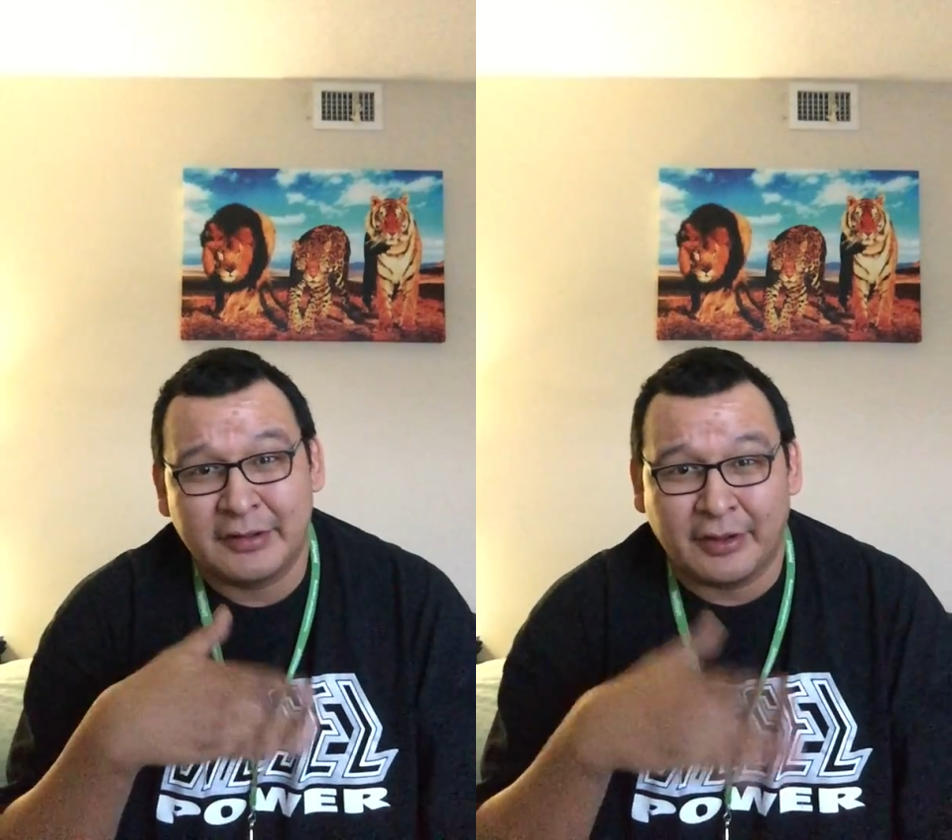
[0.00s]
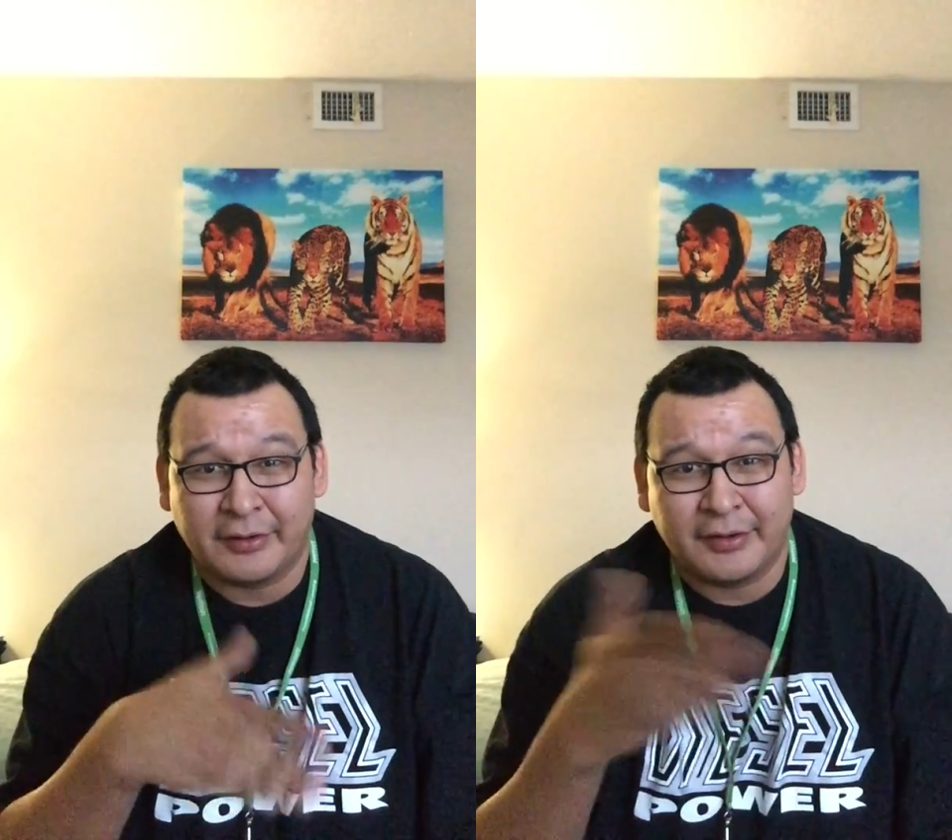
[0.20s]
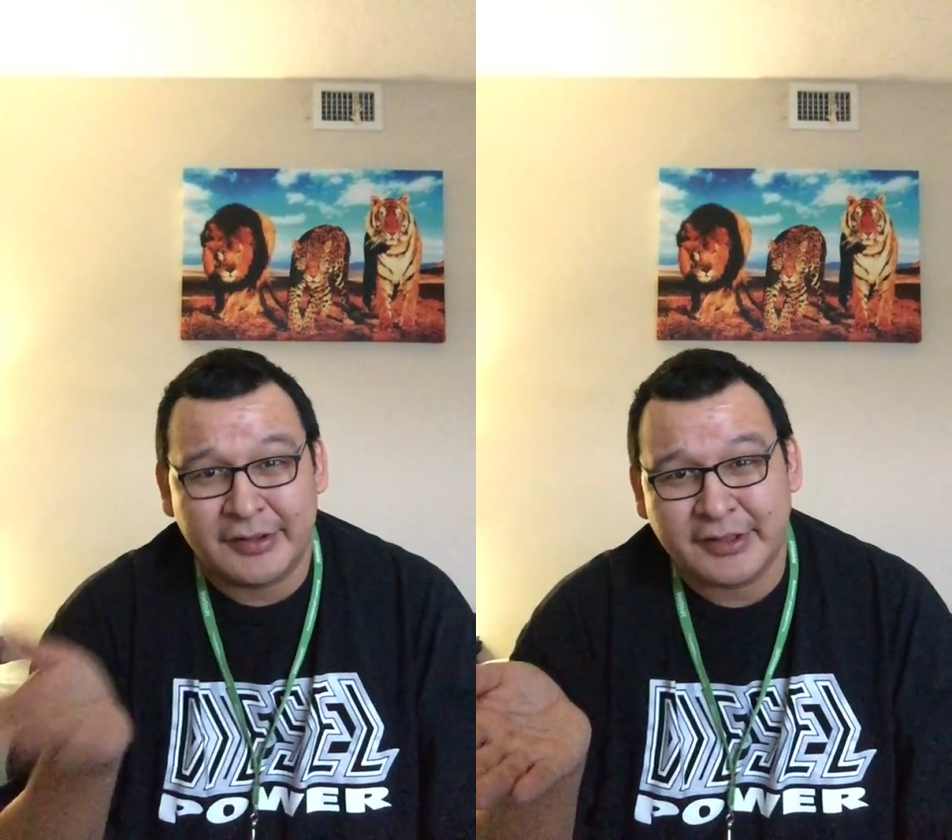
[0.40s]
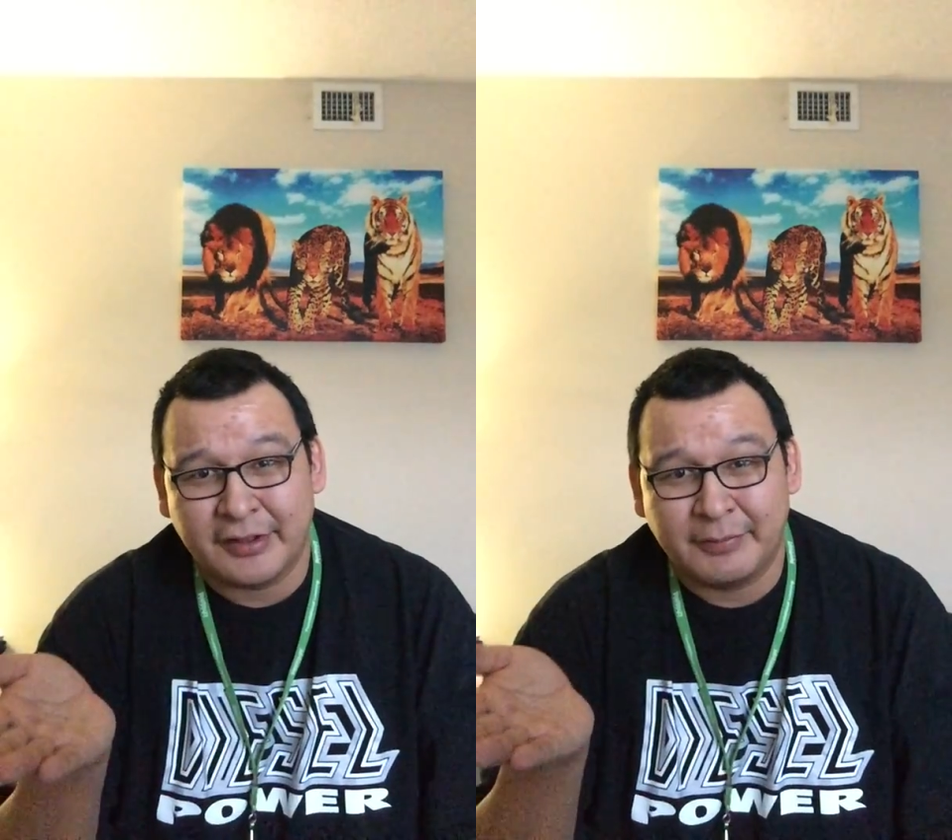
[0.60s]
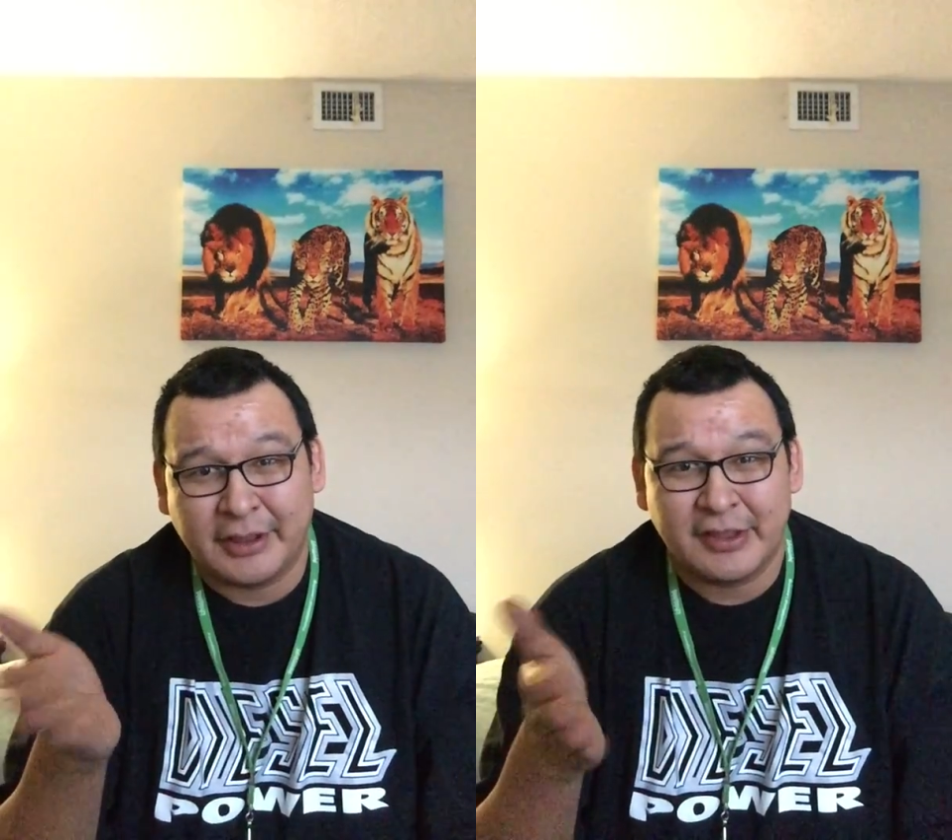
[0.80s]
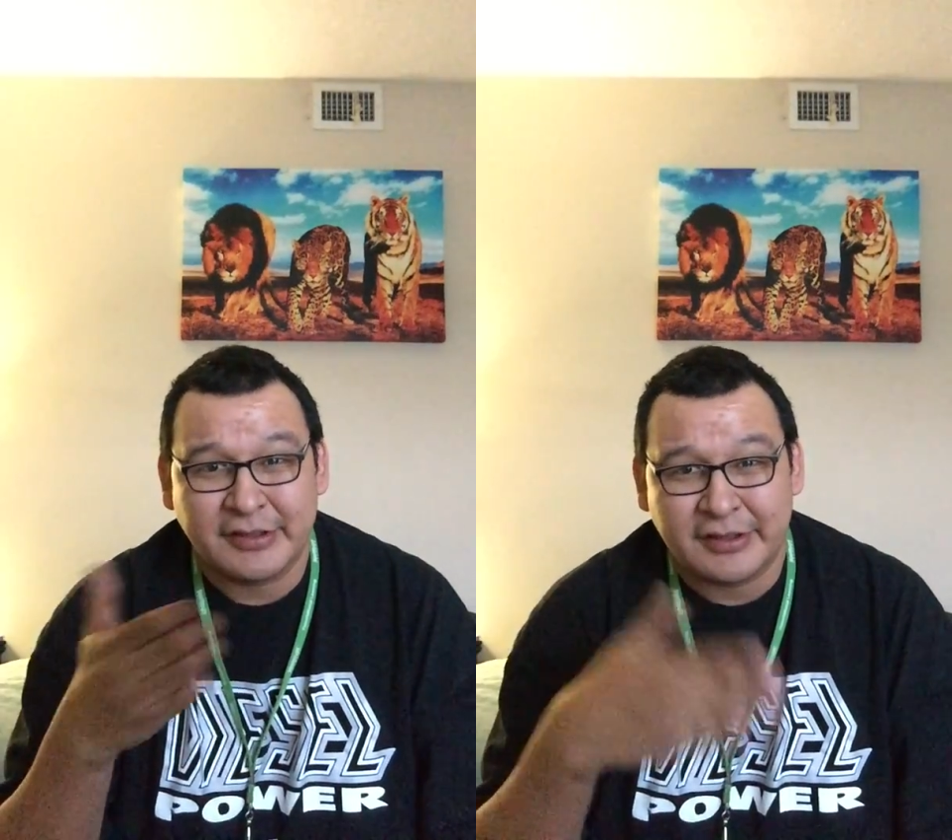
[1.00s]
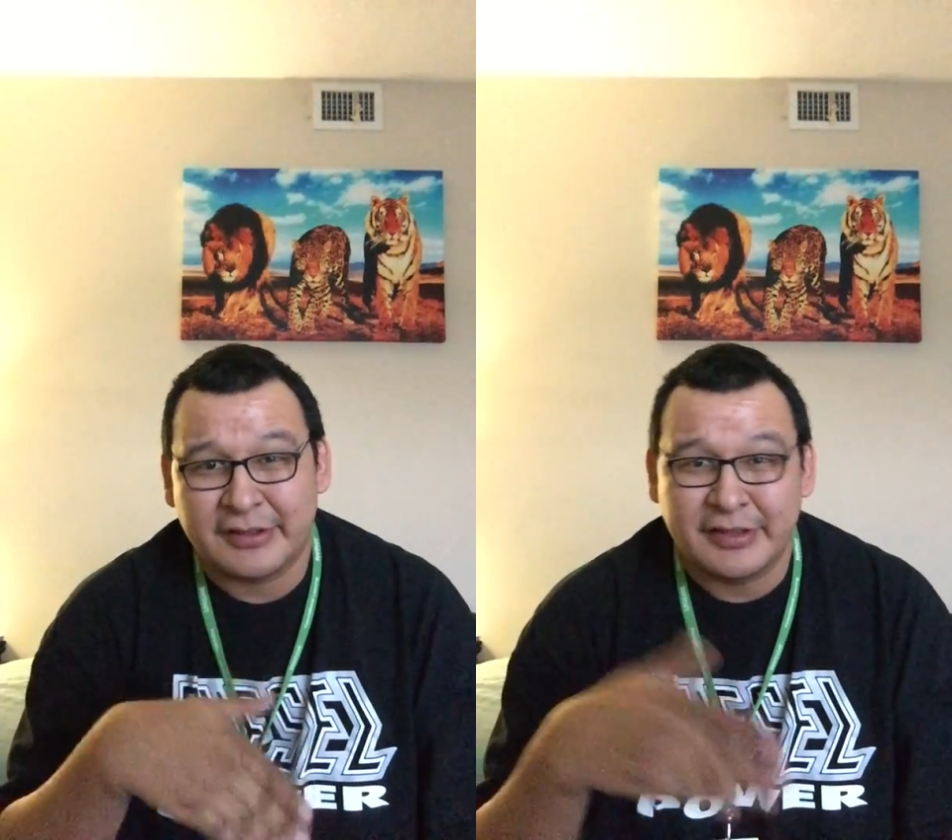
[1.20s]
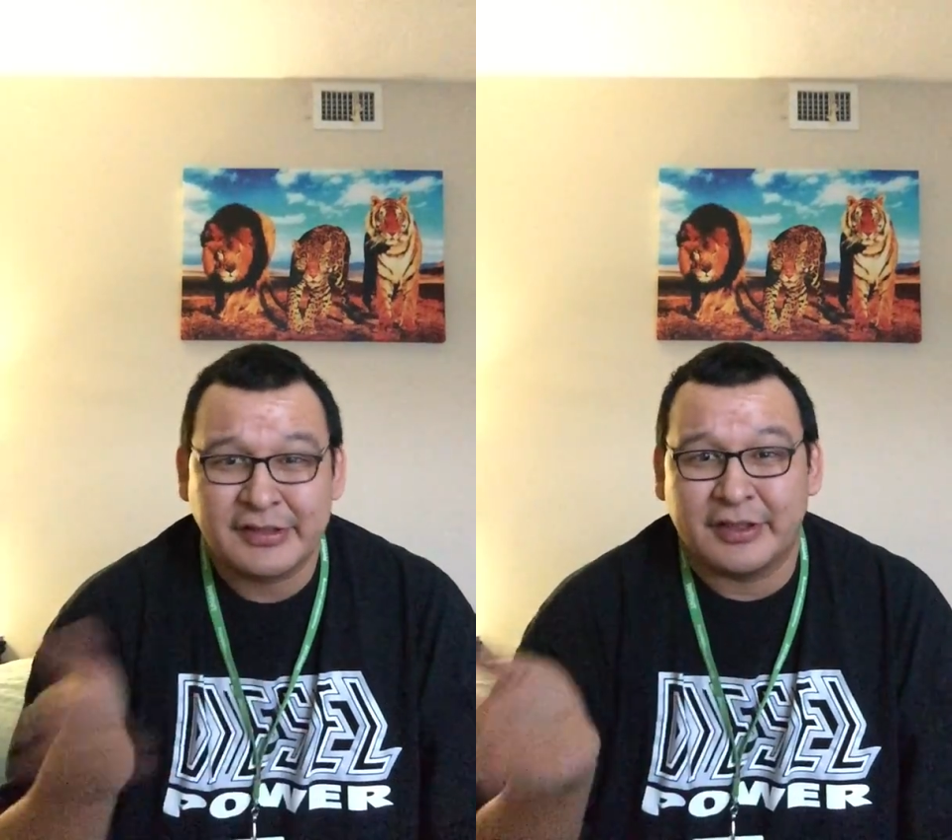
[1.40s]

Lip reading: daughter and son because the